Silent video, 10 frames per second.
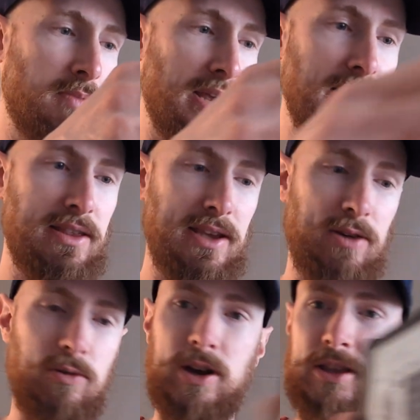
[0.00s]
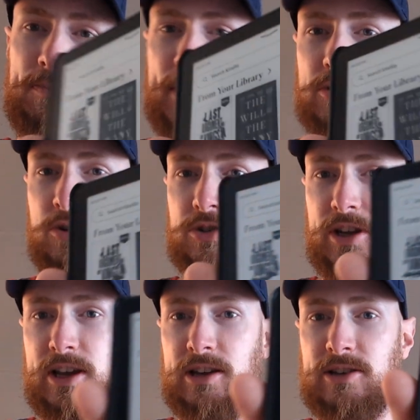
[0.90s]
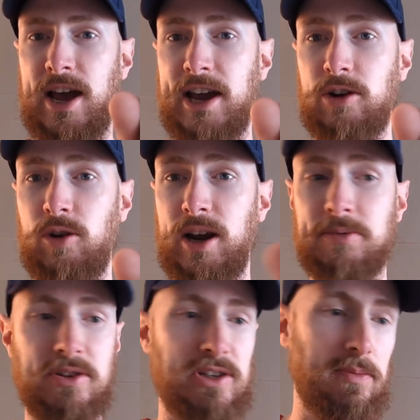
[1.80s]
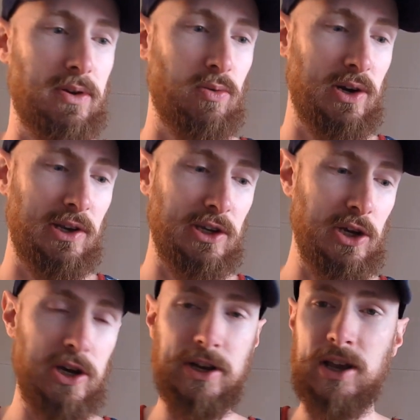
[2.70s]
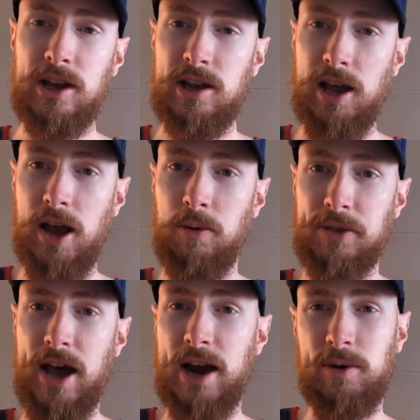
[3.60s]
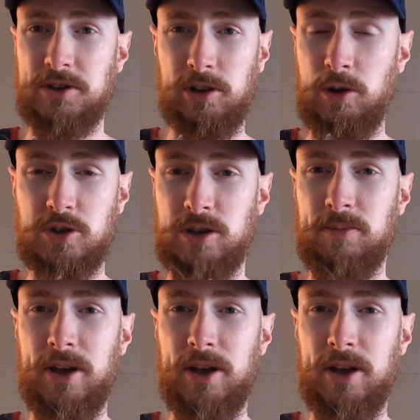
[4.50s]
But anything with pictures and diagrams is going to be really good with the high resolution.